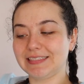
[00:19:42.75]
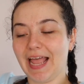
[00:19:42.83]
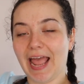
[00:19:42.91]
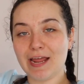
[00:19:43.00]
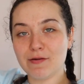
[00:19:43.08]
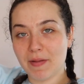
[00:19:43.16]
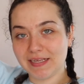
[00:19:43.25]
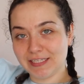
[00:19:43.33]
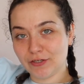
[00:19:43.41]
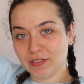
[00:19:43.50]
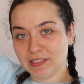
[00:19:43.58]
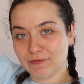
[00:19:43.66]
and my
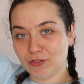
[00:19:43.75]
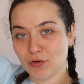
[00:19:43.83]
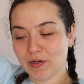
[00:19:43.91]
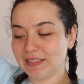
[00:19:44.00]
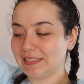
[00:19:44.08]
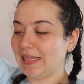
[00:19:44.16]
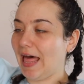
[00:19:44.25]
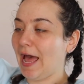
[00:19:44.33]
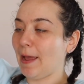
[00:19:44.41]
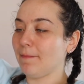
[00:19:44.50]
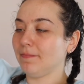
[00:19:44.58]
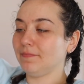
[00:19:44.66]
citrus of choice,
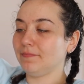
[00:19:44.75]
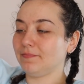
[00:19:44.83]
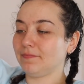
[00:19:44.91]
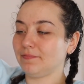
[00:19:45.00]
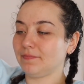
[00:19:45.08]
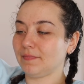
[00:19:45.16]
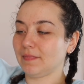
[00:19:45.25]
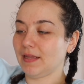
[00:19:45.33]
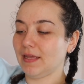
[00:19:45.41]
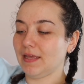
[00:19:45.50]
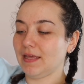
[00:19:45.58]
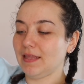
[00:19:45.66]
lime.
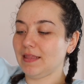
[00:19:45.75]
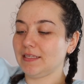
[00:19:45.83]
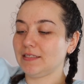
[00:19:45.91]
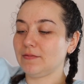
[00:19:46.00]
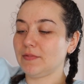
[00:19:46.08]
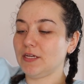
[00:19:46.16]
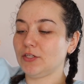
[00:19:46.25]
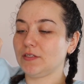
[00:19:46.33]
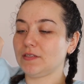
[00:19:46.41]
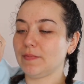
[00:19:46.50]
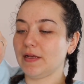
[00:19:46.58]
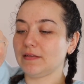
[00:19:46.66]
This to me
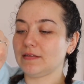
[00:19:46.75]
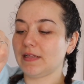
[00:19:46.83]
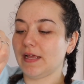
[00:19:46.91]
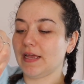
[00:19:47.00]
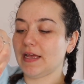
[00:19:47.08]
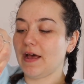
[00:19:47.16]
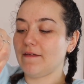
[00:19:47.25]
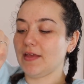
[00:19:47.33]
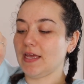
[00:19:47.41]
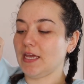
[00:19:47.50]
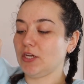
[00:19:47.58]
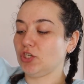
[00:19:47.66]
just smells like a
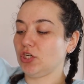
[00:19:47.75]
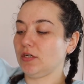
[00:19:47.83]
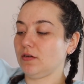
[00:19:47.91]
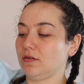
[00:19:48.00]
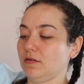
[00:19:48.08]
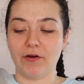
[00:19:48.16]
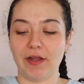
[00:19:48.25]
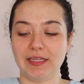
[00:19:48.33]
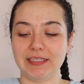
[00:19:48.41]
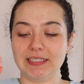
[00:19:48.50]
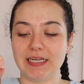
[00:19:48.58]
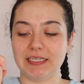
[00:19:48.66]
vacation. All right,
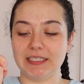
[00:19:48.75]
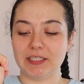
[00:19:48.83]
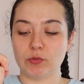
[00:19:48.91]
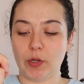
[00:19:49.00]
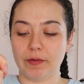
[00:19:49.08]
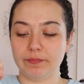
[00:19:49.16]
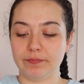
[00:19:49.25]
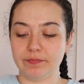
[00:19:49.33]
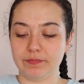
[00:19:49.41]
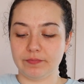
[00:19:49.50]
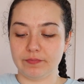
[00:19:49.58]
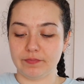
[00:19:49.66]
let's taste this one.
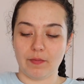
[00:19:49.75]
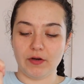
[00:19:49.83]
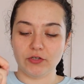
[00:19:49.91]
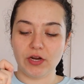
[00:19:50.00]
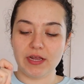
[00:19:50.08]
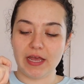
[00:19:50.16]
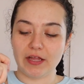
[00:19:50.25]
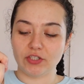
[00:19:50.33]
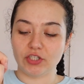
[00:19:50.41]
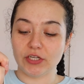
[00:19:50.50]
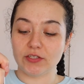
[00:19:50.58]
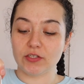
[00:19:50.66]
I'm gonna try and get
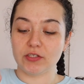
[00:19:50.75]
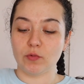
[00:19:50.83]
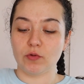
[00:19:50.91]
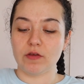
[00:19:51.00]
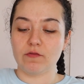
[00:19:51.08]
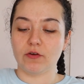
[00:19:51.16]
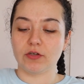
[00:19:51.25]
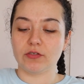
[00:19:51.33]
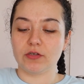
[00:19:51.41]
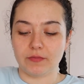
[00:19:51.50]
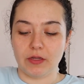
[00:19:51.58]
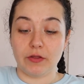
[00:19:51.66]
just a smoothie
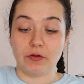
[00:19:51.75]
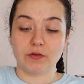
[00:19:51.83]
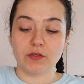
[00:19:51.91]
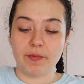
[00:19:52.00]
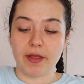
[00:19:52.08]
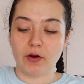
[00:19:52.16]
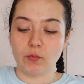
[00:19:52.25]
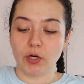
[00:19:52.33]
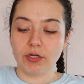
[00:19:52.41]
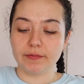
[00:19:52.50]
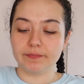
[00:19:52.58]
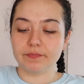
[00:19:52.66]
first. Well, there goes all my hard
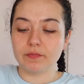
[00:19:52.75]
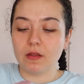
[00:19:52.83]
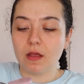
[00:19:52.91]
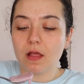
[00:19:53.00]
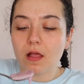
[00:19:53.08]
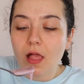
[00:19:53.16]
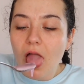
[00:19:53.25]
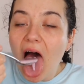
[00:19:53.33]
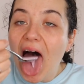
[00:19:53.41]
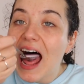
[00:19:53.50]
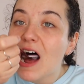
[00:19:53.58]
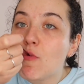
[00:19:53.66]
work.
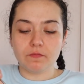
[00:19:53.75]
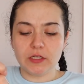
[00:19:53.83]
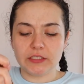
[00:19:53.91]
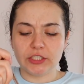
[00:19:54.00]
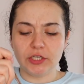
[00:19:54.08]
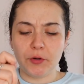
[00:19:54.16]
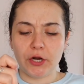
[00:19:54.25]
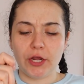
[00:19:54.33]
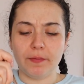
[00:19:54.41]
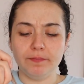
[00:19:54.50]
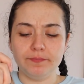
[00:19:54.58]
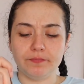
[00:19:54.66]
It's actually pretty
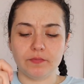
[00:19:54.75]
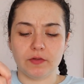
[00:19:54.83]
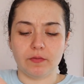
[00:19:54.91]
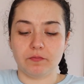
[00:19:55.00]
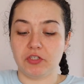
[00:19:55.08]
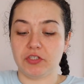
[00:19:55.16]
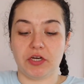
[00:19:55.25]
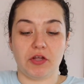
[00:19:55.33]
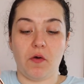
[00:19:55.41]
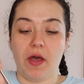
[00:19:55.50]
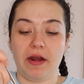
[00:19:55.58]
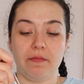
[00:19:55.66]
good. I'm just gonna
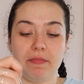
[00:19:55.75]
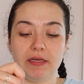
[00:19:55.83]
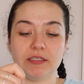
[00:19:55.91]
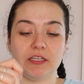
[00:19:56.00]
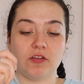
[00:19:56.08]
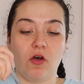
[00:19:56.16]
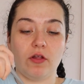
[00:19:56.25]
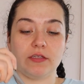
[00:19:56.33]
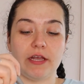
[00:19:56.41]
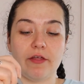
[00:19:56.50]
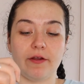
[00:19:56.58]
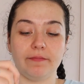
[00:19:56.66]
go ahead and mix this all
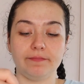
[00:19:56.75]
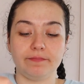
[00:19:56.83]
together.